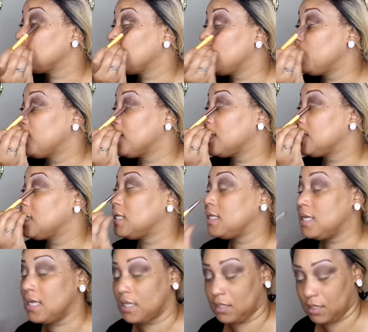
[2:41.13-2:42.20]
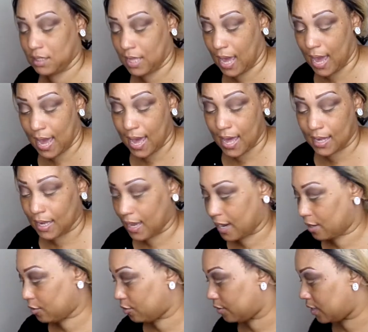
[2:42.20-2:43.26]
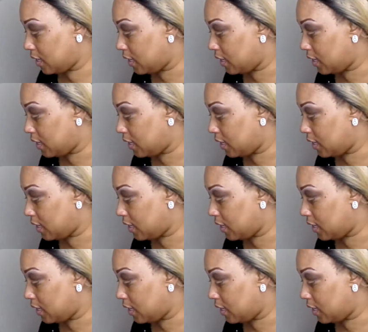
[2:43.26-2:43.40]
We're ready to get to the eyeliner.